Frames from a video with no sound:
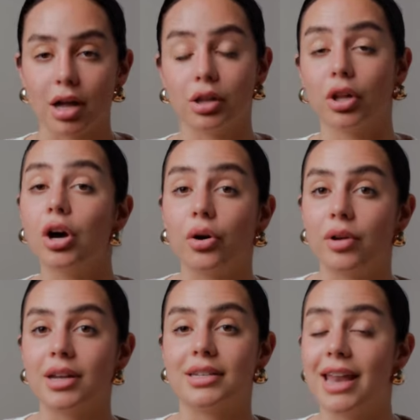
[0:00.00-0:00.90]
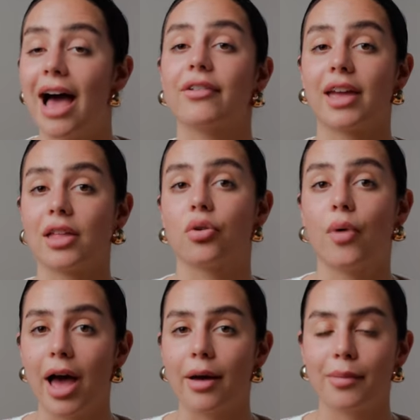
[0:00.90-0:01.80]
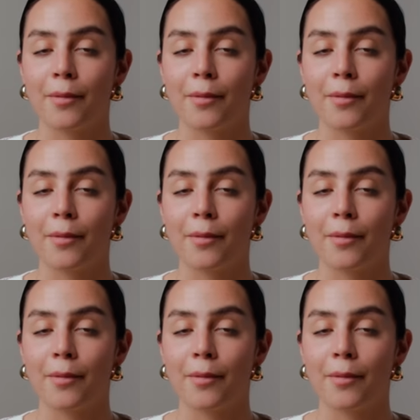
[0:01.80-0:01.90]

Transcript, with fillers: alone to navigate the web.